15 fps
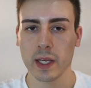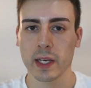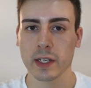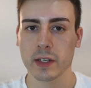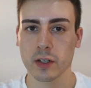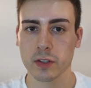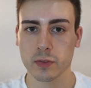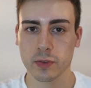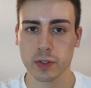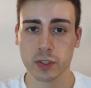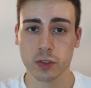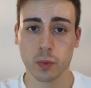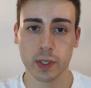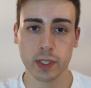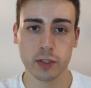It goes for
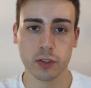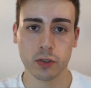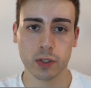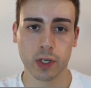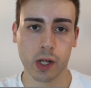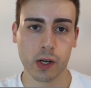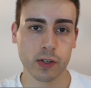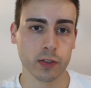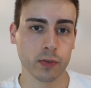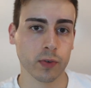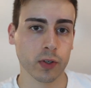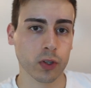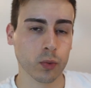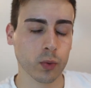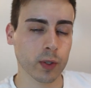twenty-two dollars
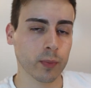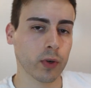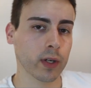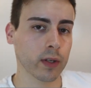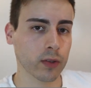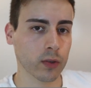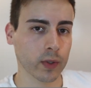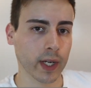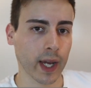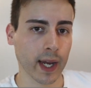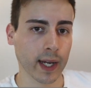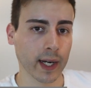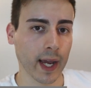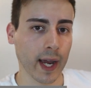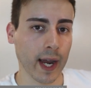for three point three
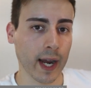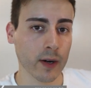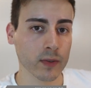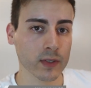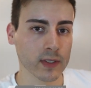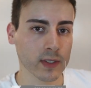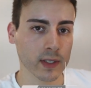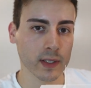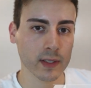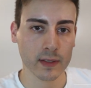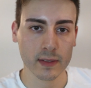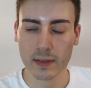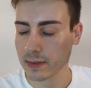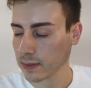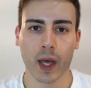eight
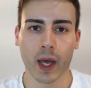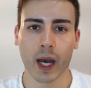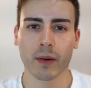ounces.